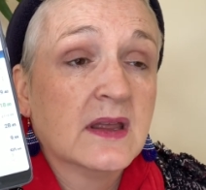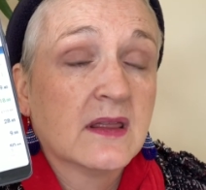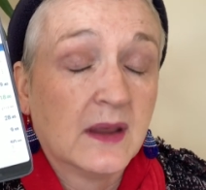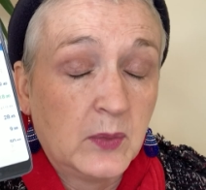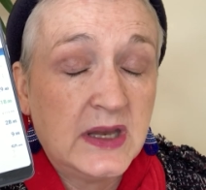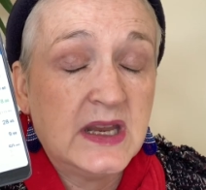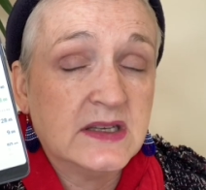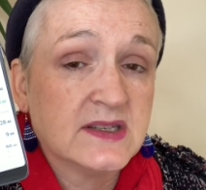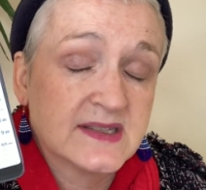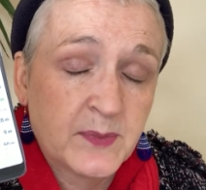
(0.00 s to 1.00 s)
that we need
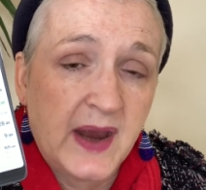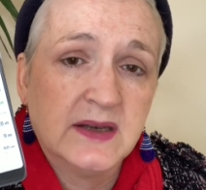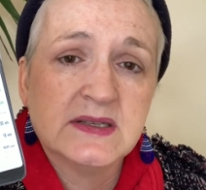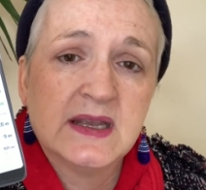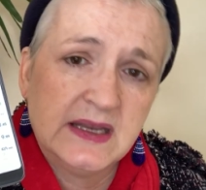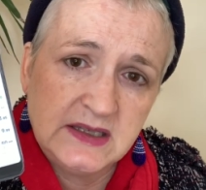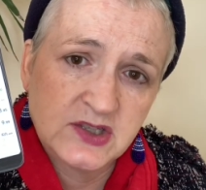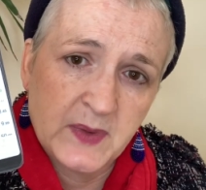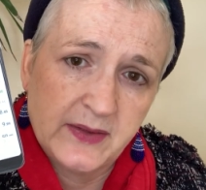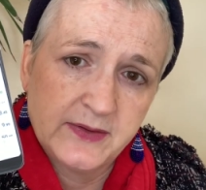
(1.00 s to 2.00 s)
to spend each
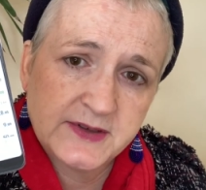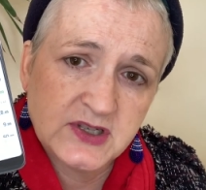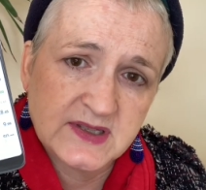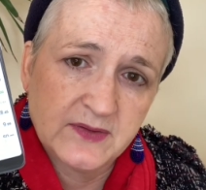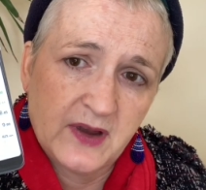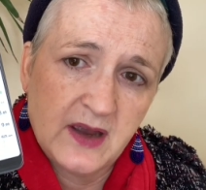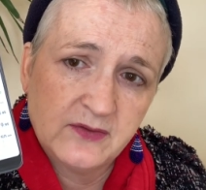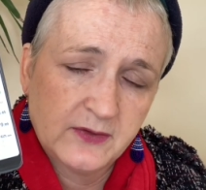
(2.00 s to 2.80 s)
month to survive.